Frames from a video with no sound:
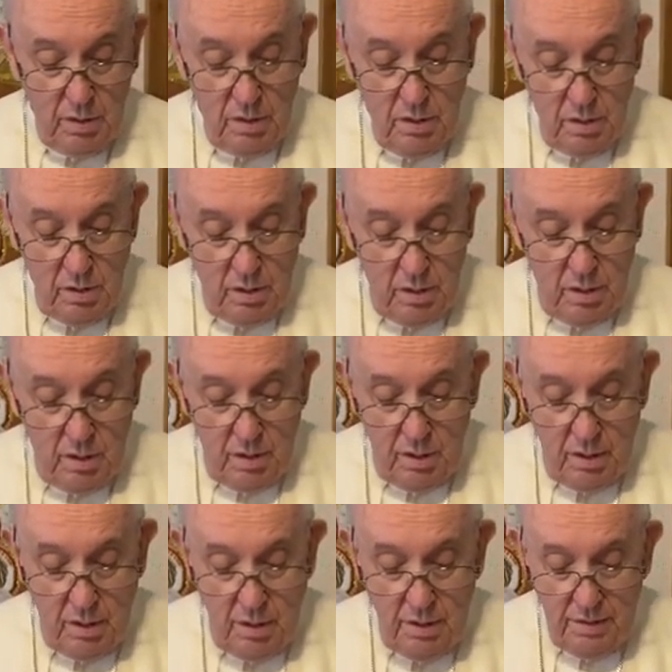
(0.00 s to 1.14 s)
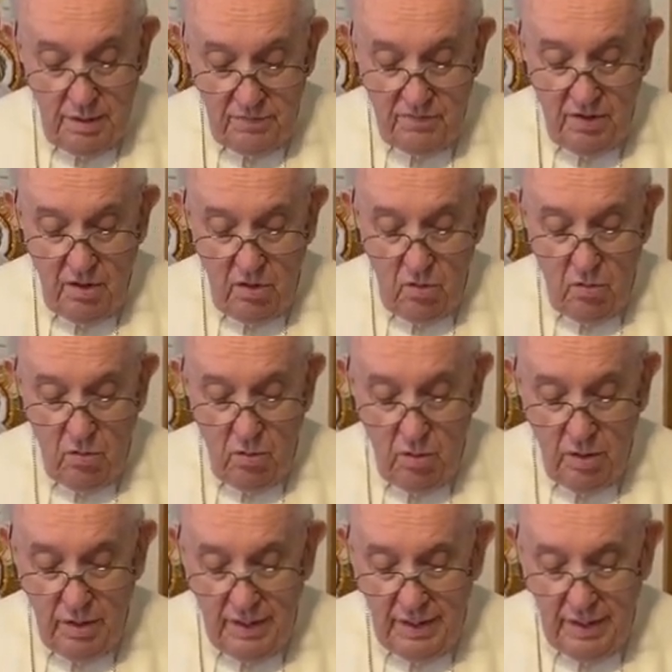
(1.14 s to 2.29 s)
I hope that the
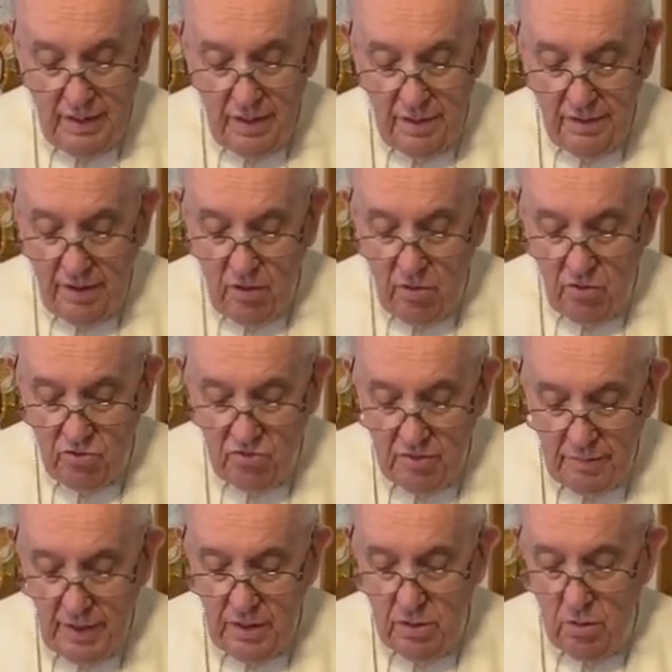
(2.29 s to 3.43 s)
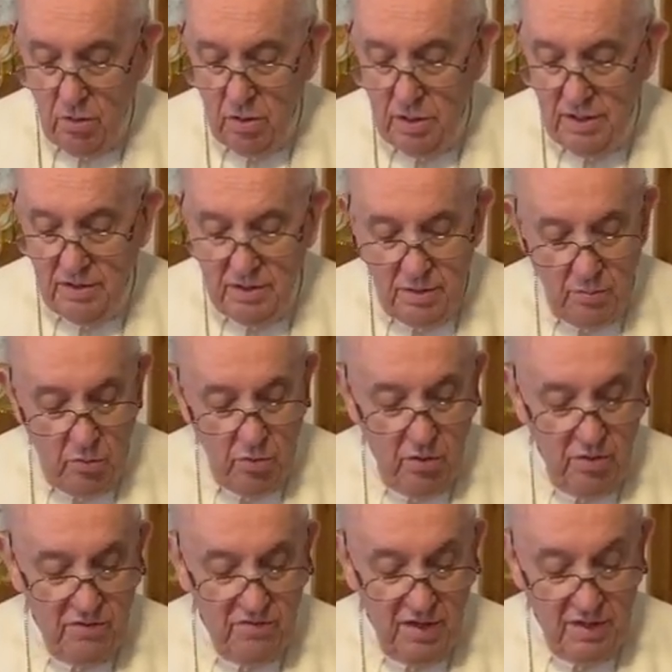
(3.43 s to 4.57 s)
recognition of the witness of the
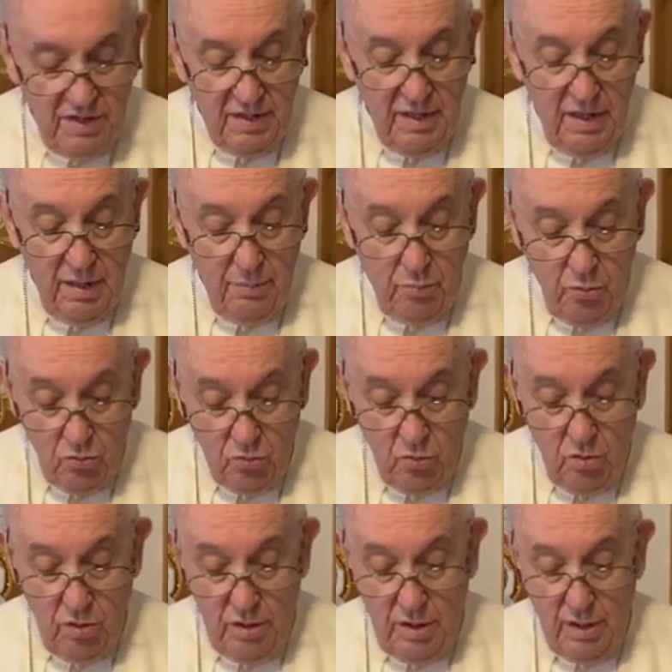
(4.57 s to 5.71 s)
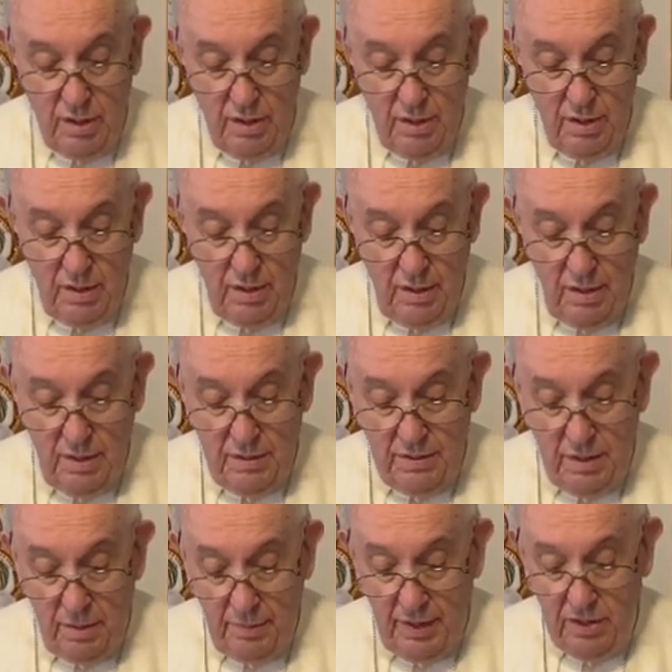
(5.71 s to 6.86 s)
apostolic holiness of Blessed
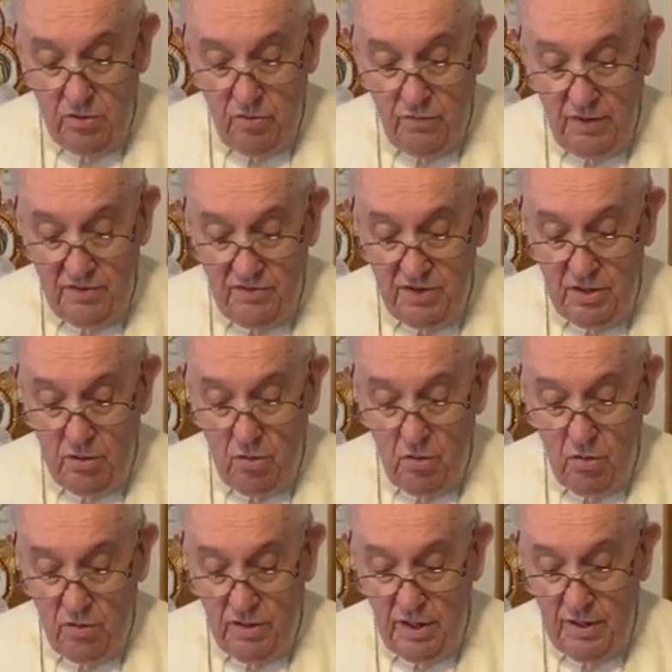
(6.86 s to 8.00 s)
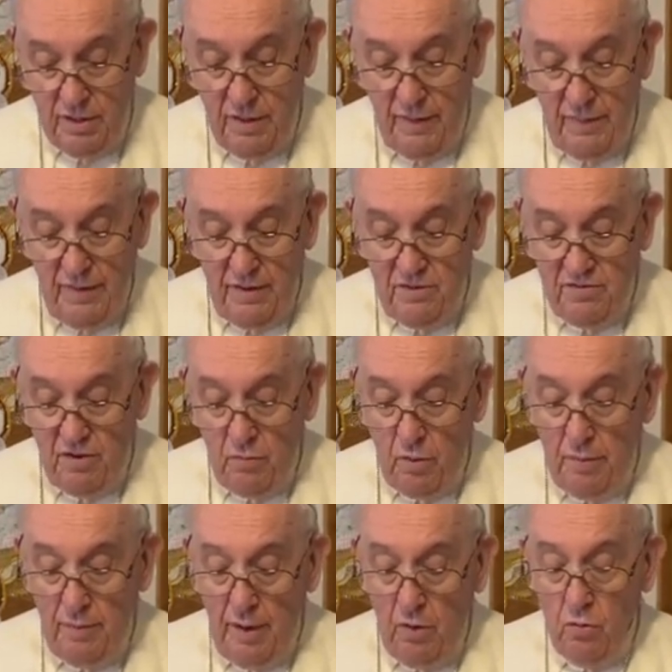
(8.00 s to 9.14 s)
Francis Jordan becomes an event
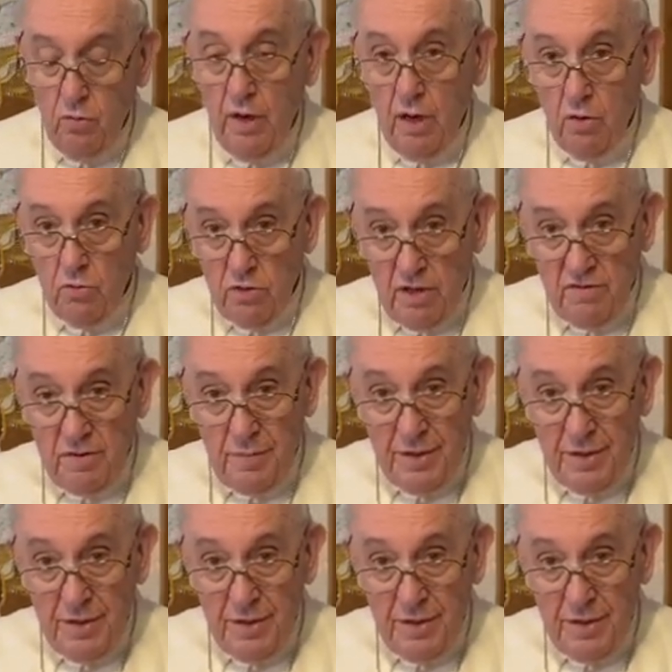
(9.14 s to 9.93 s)
of grace